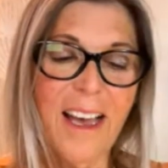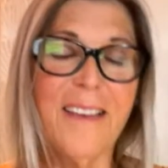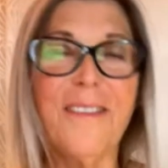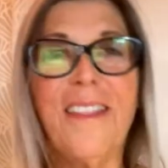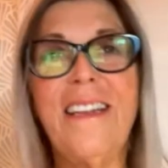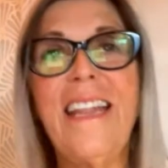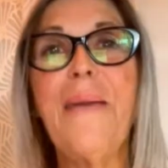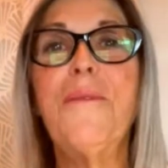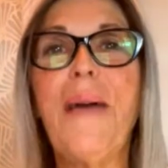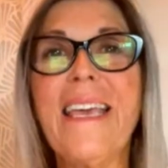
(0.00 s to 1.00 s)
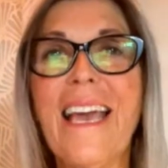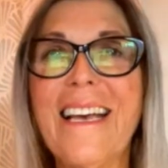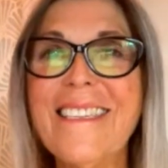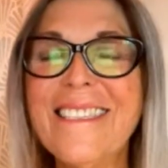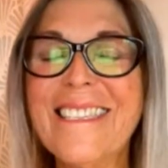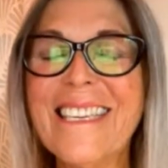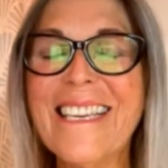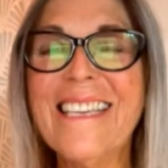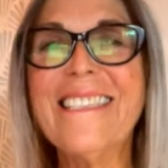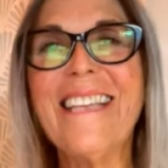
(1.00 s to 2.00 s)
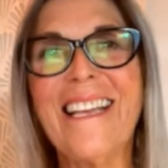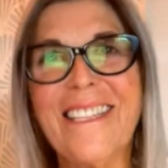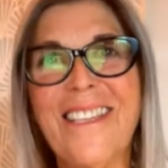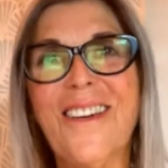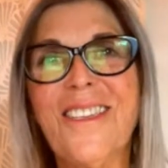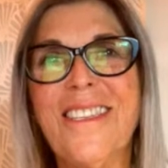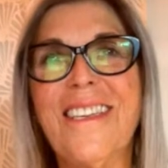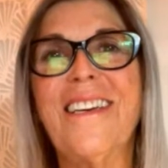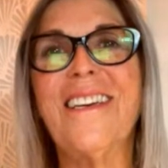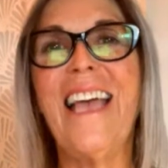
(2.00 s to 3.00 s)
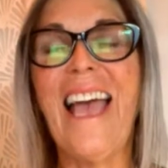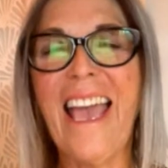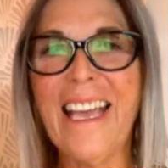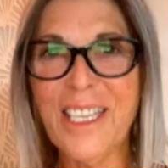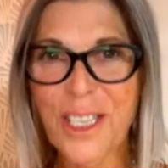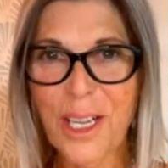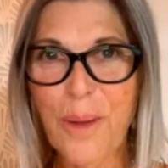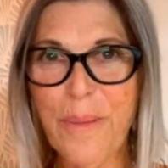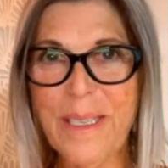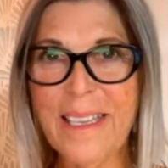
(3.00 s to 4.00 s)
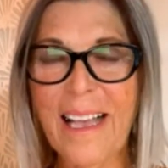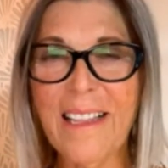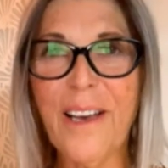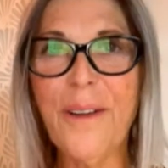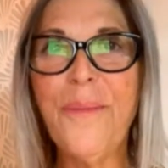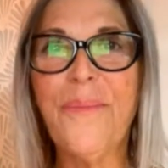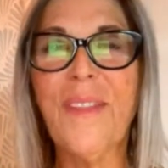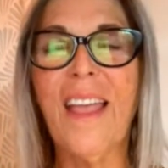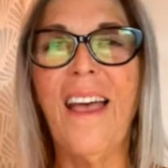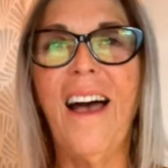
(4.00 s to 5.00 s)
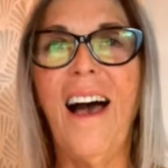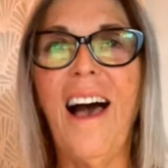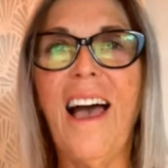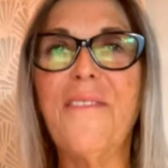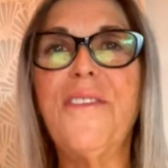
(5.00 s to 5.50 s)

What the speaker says: The name of my guest is Dr. Angelo Pizelo. I've